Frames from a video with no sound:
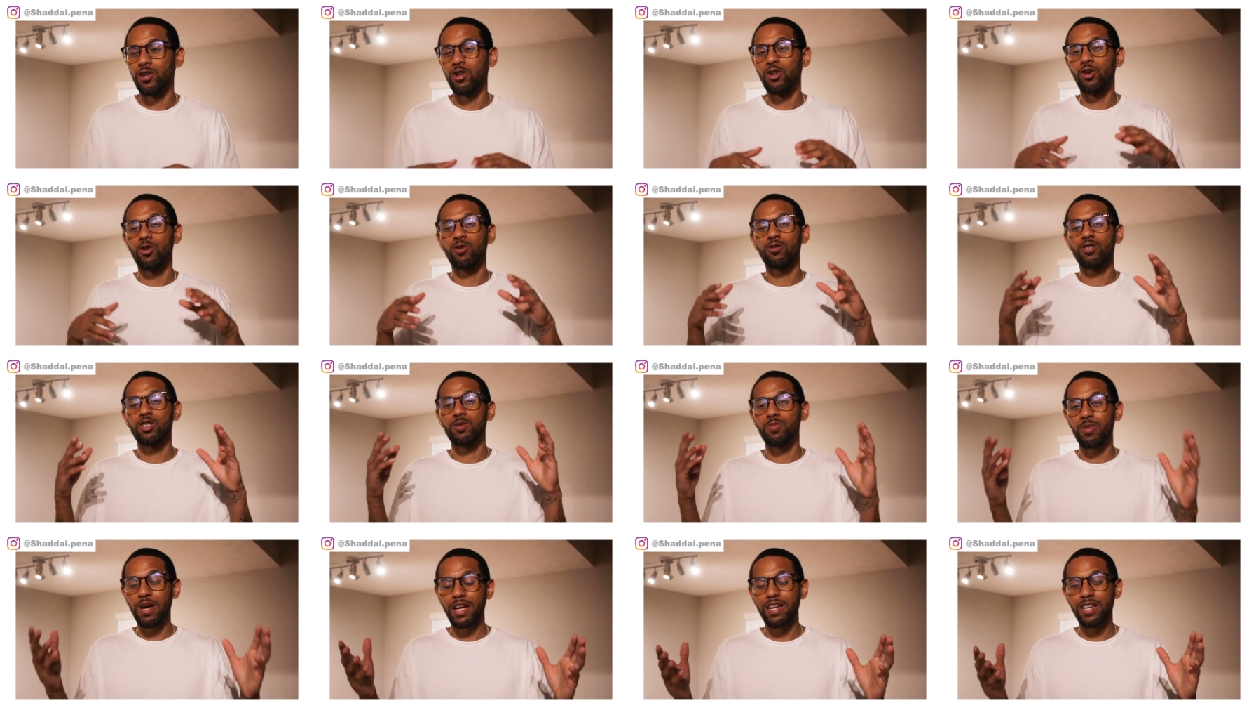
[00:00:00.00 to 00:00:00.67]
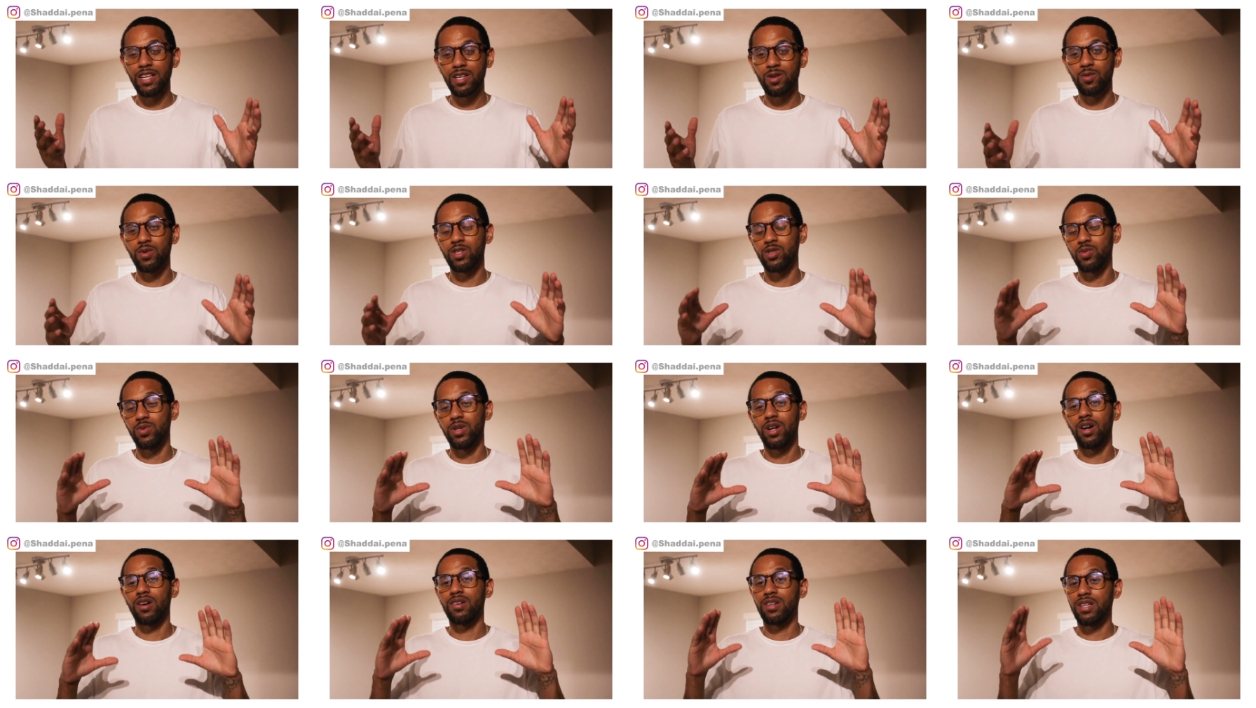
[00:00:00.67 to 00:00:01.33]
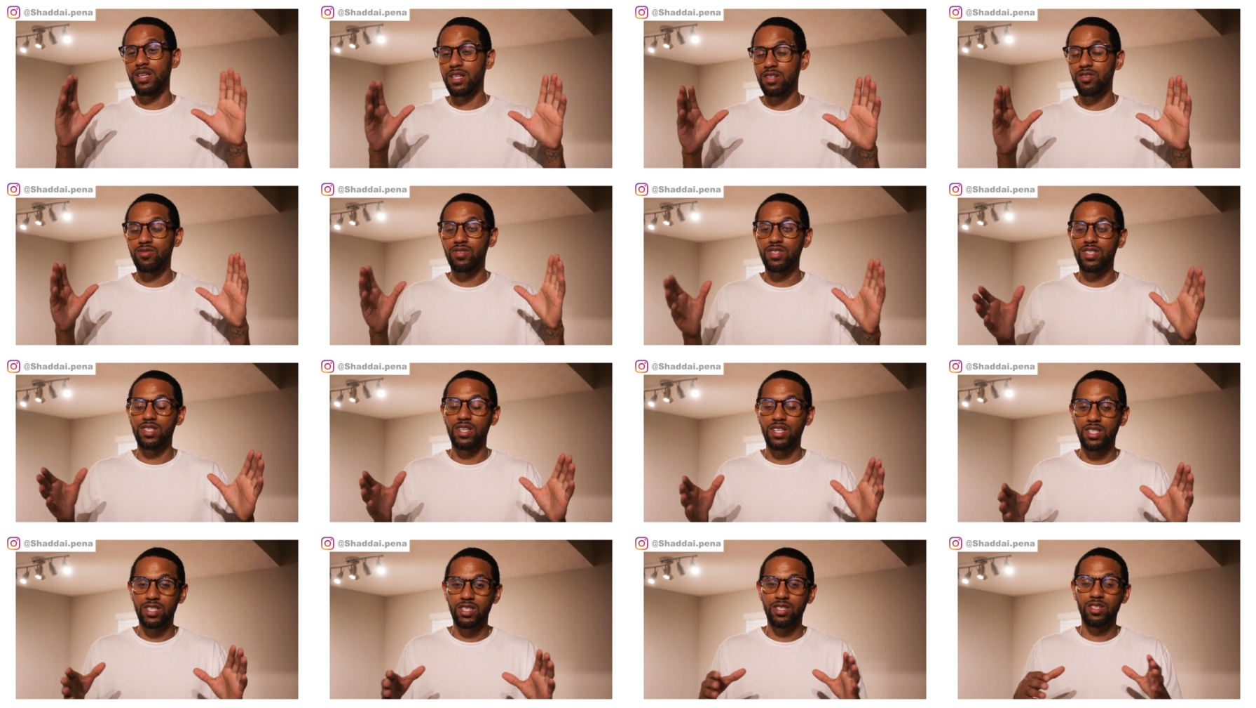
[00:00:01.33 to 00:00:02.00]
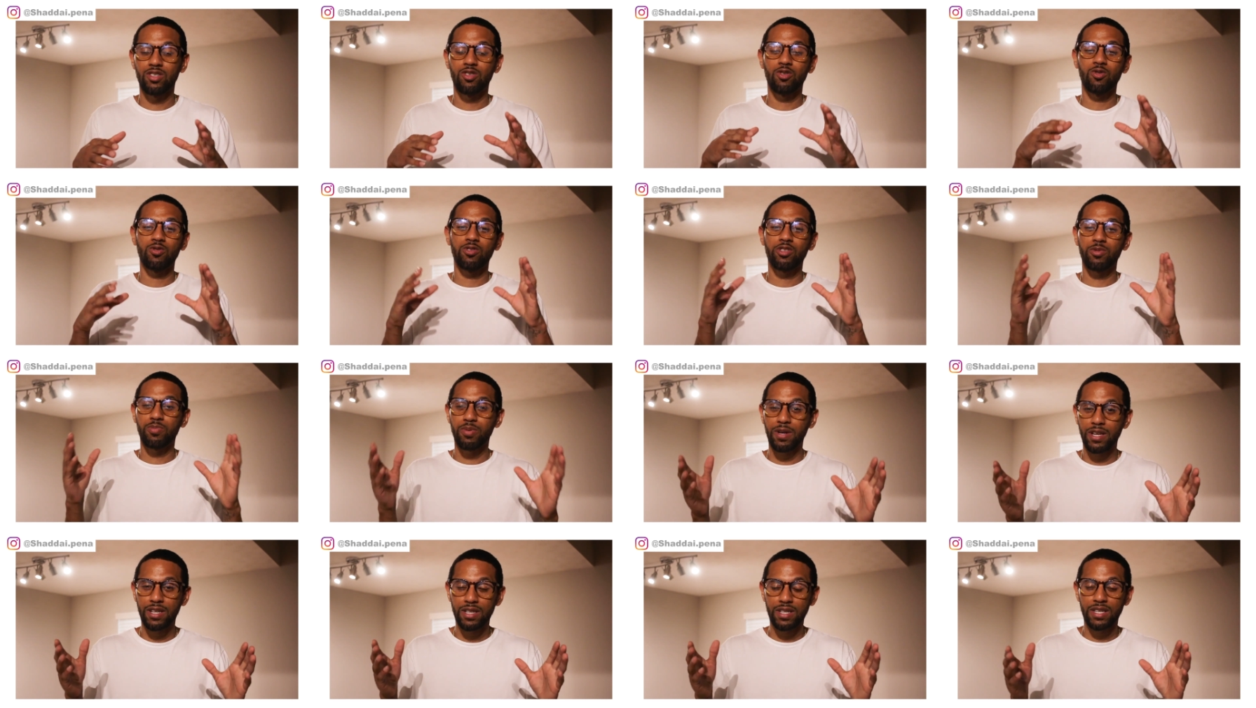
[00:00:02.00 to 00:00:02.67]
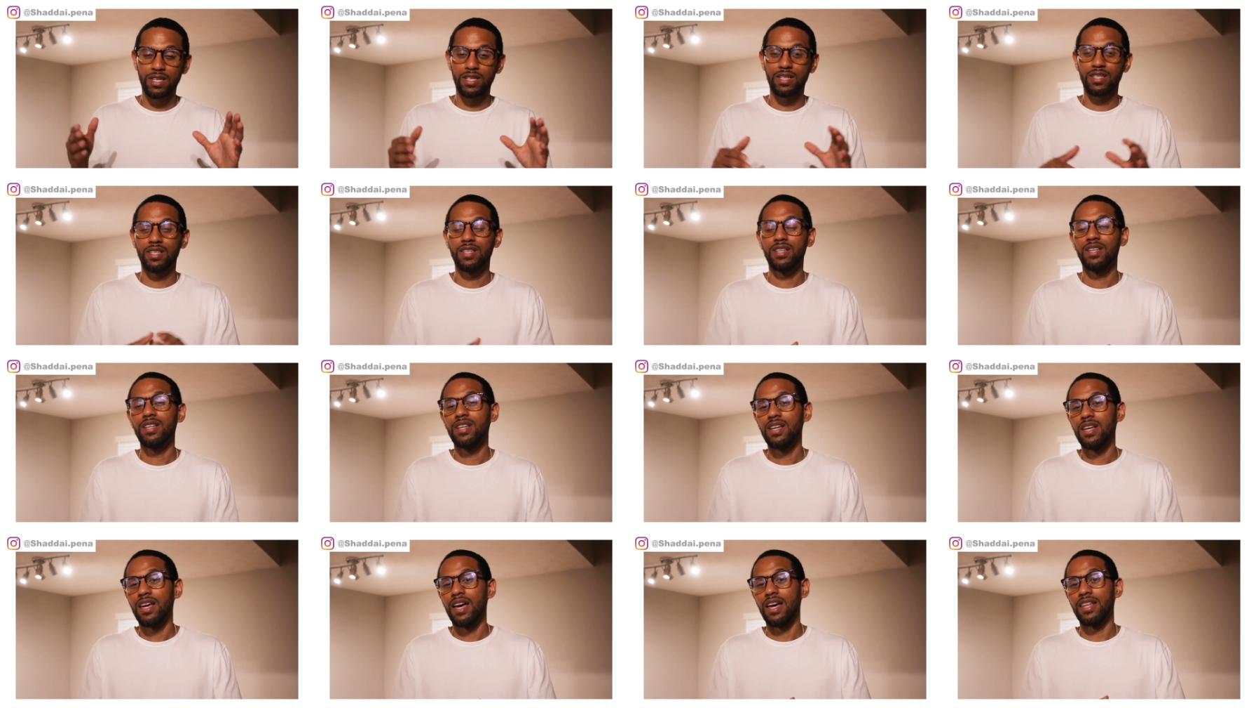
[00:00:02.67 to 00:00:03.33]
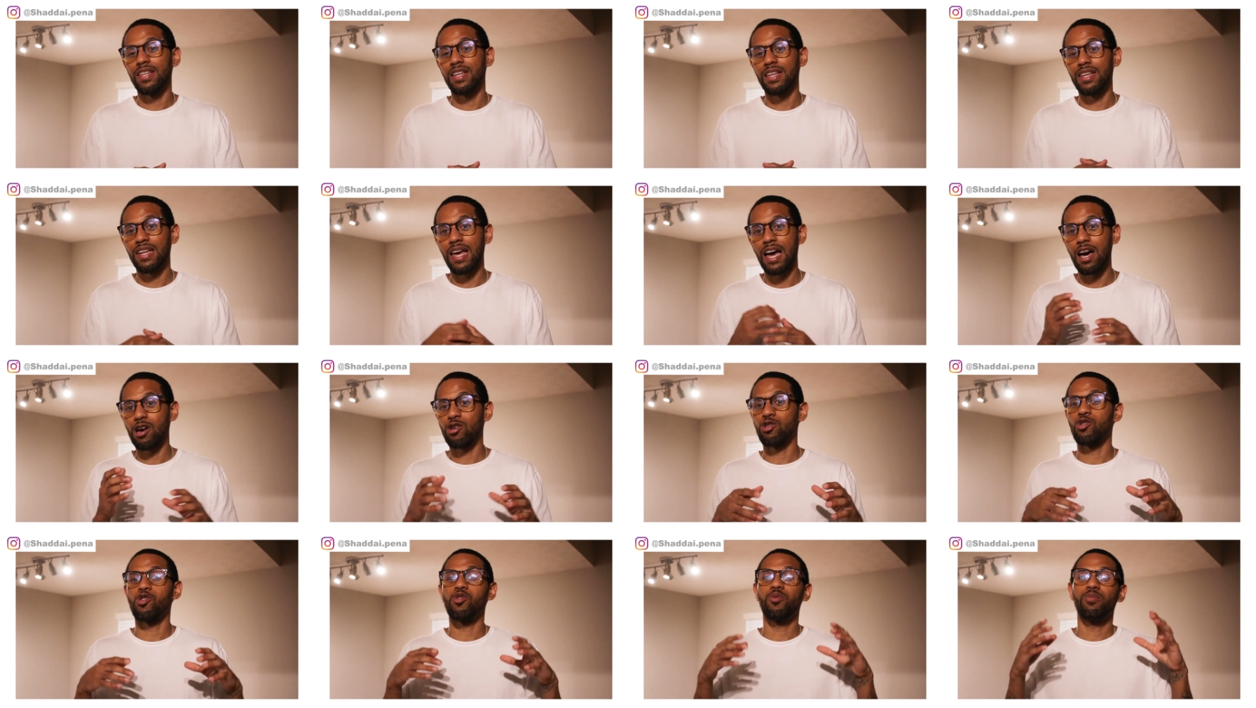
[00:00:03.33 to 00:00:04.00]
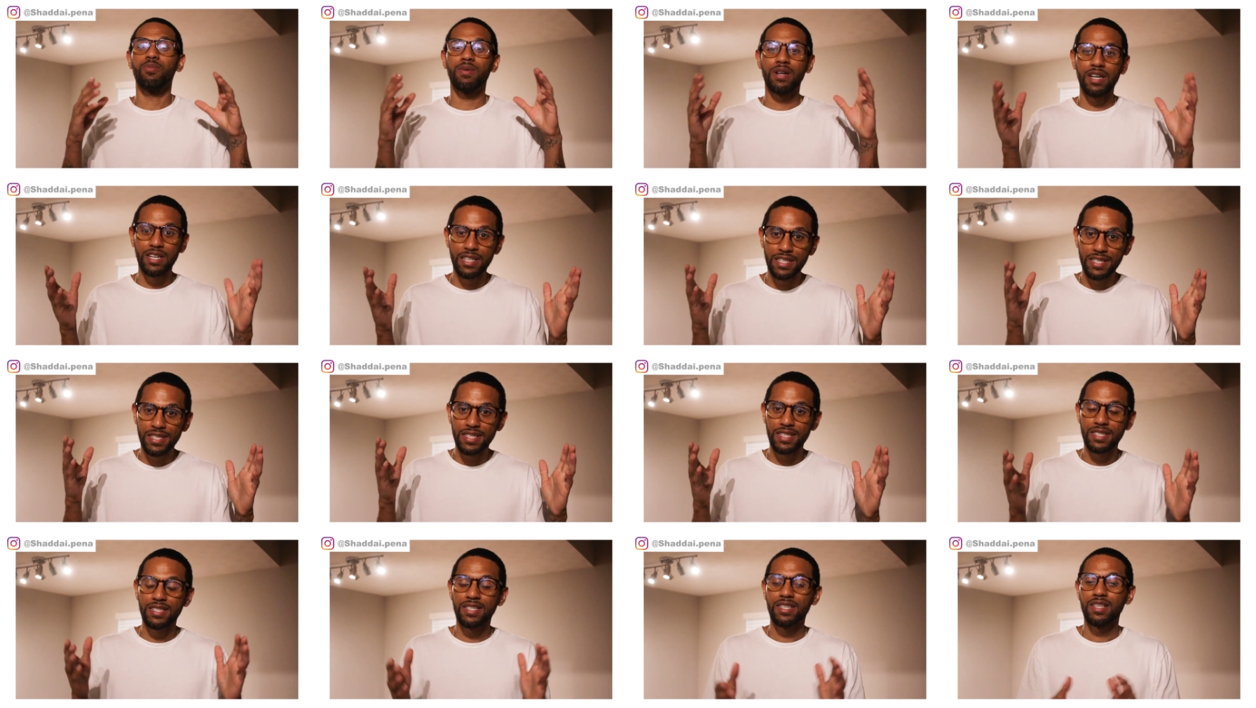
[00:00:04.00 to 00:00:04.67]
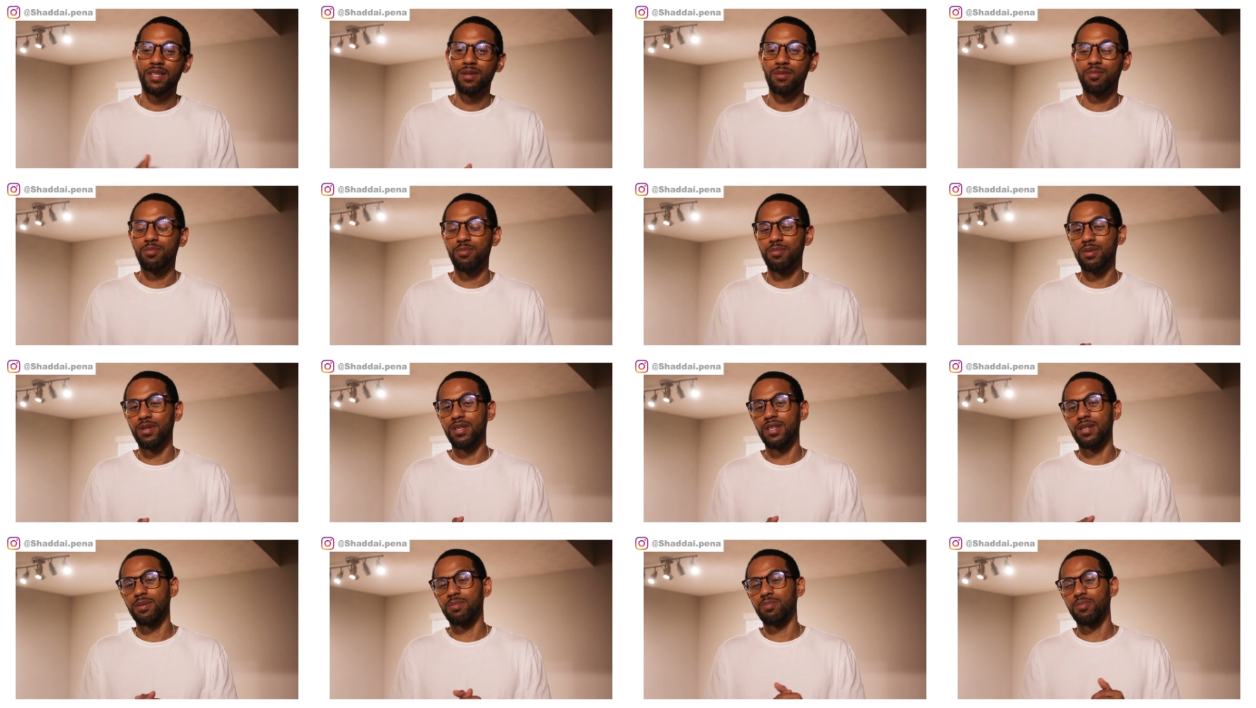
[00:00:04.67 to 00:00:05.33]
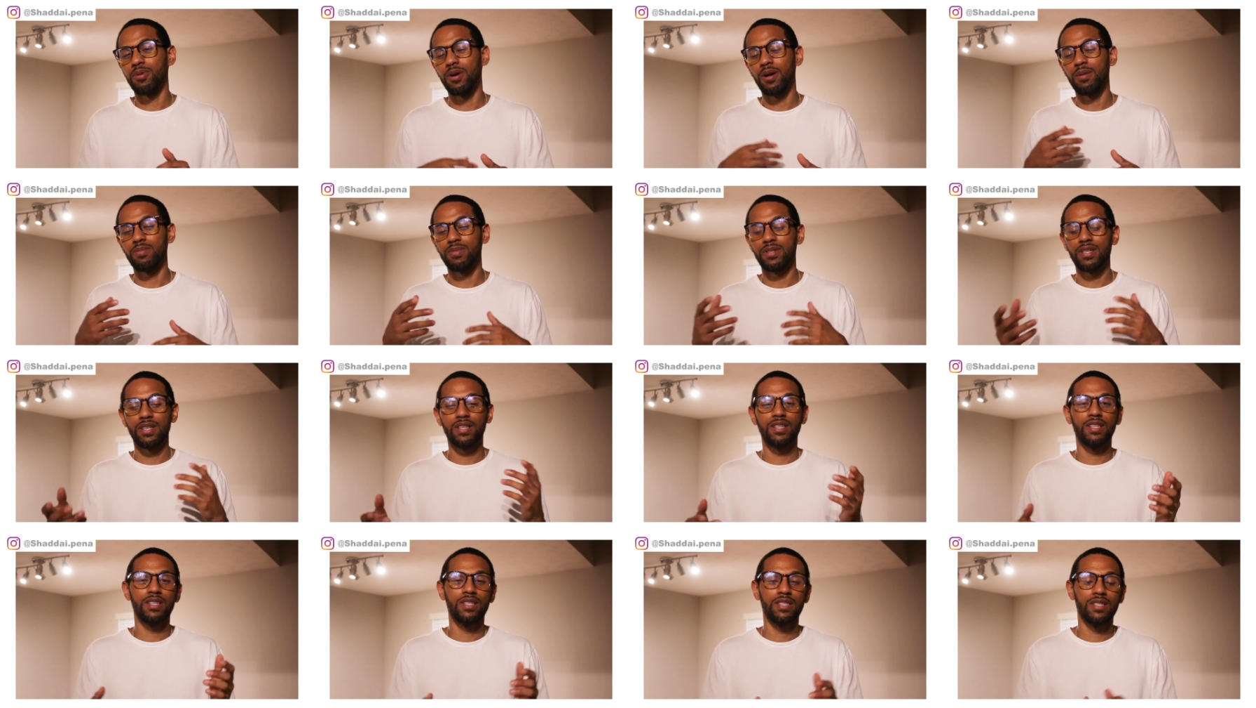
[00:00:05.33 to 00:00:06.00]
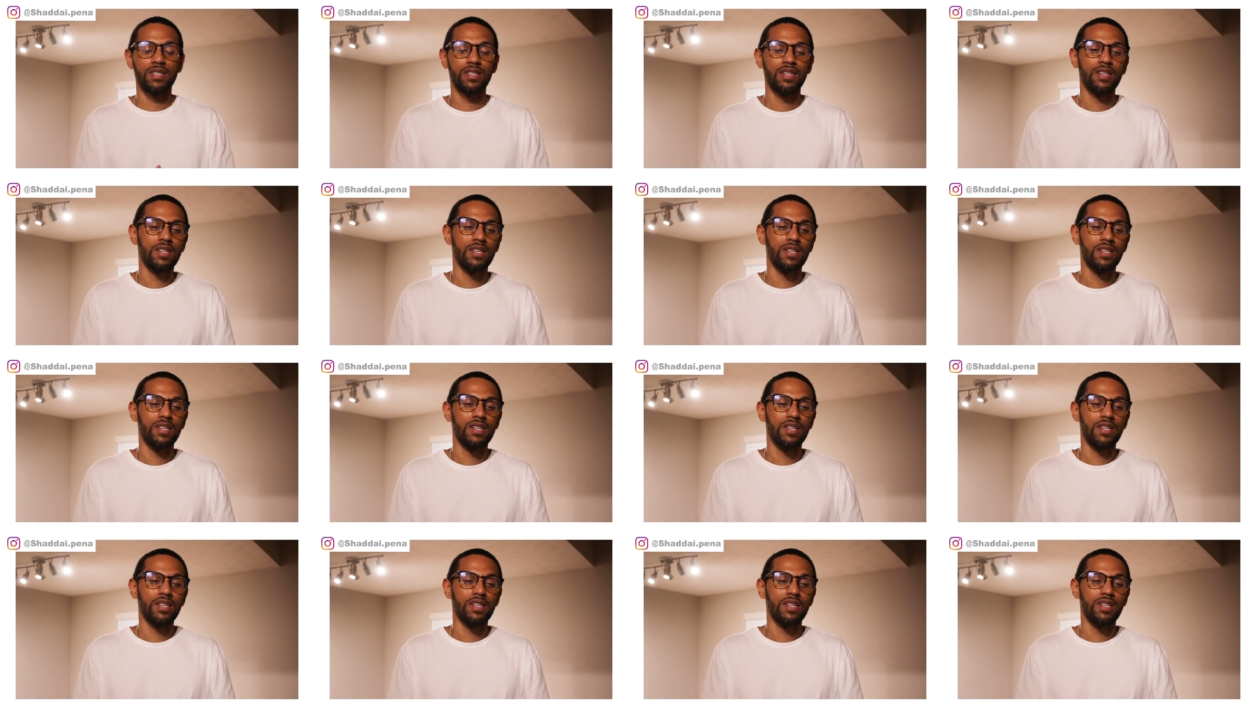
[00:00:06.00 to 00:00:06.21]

no spending, which we already in a recession, no spending, and then now no money being pumped in,